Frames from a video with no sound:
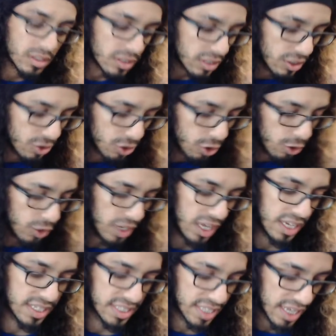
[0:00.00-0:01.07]
show you
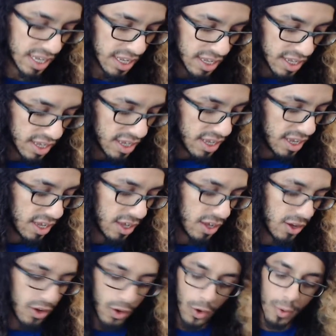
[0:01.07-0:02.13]
guys that.
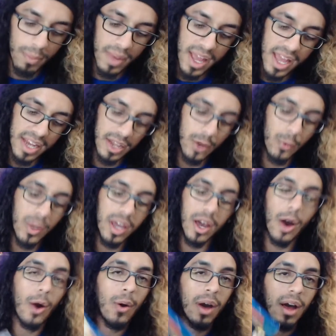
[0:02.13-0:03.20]
Oh man, and here we
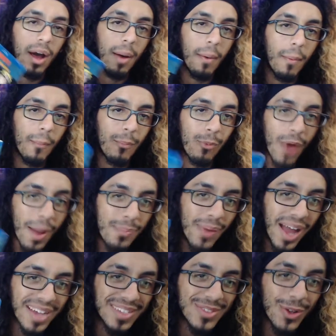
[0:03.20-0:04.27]
go. Right
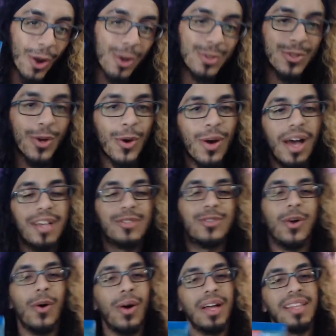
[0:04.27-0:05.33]
back to Naruto.
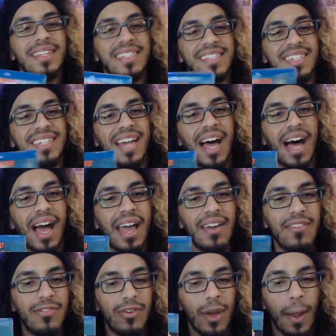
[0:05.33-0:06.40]
So listen,
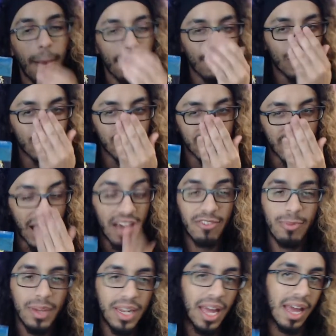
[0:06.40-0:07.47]
I've, I've
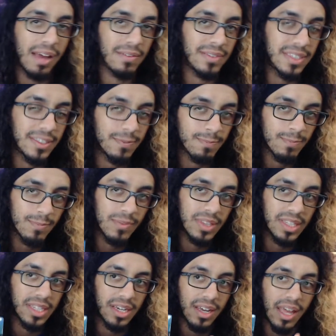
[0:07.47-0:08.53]
been having
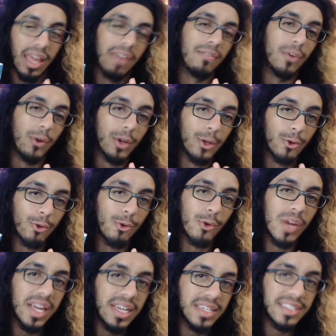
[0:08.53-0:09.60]
a very
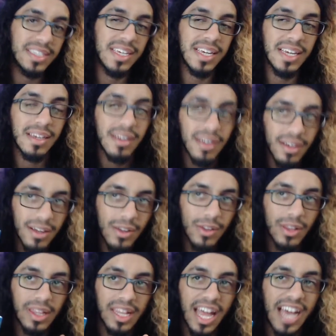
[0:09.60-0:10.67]
crazy
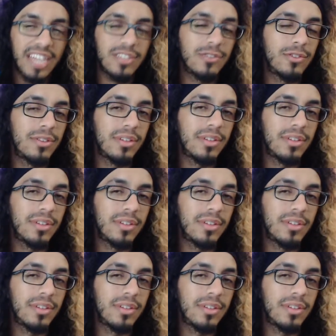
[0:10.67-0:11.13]
last